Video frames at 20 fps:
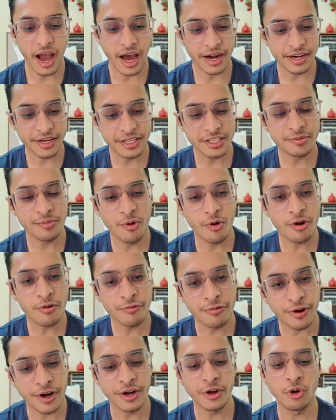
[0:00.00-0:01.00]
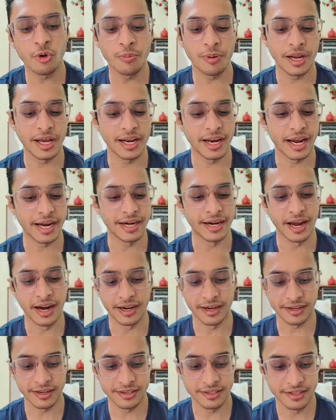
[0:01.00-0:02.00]
and it is more fun to play like
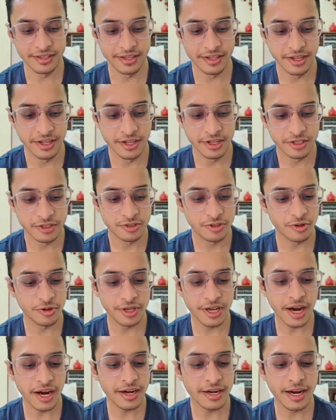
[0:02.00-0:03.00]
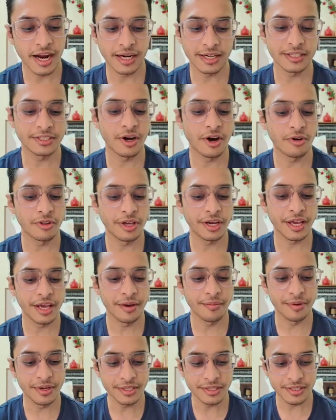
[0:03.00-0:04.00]
that. So yeah, that is how the
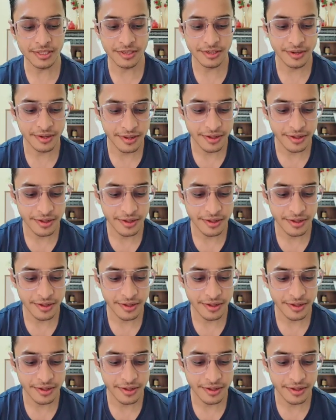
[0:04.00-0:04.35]
game is.